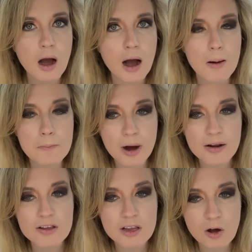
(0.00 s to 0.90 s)
Uh,
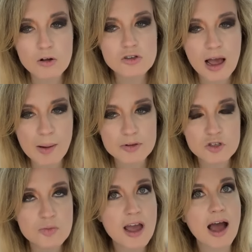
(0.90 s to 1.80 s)
but he also
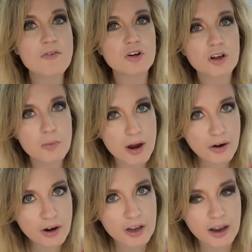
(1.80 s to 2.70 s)
happens to be African
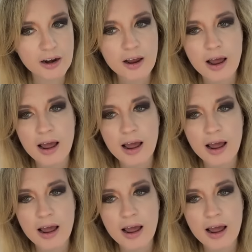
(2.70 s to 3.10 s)
American.